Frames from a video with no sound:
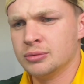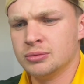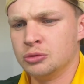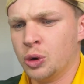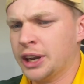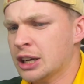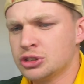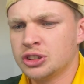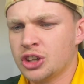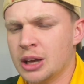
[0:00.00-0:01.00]

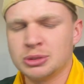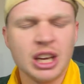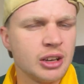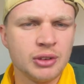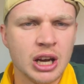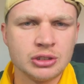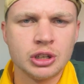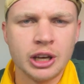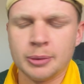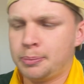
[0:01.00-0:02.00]
100 times out of
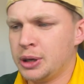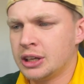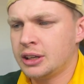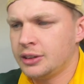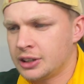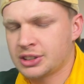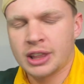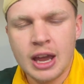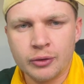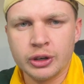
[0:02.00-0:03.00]
100, I'd pick the South
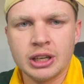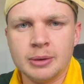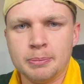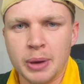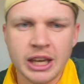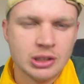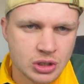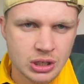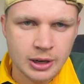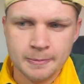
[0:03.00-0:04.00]
African
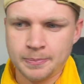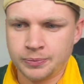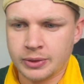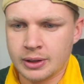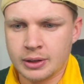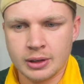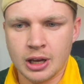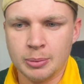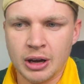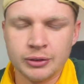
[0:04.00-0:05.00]
bench
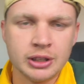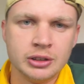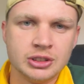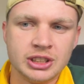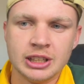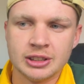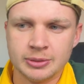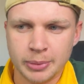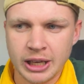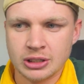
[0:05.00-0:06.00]
above the New
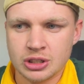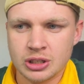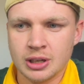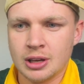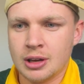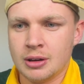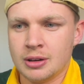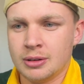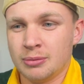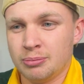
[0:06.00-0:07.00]
Zealand bench.
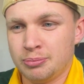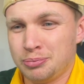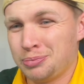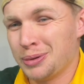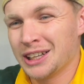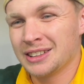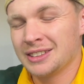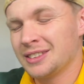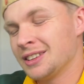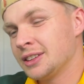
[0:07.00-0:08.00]
But
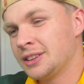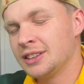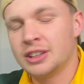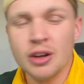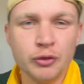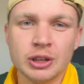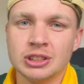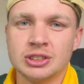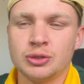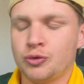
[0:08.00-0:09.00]
the
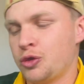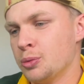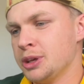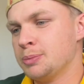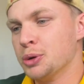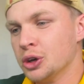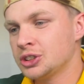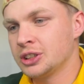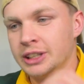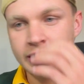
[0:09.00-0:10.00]
difference for me
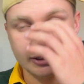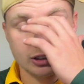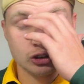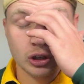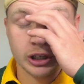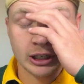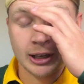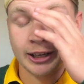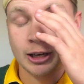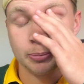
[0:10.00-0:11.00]
personally in the starting
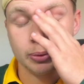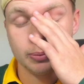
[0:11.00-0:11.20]
lineup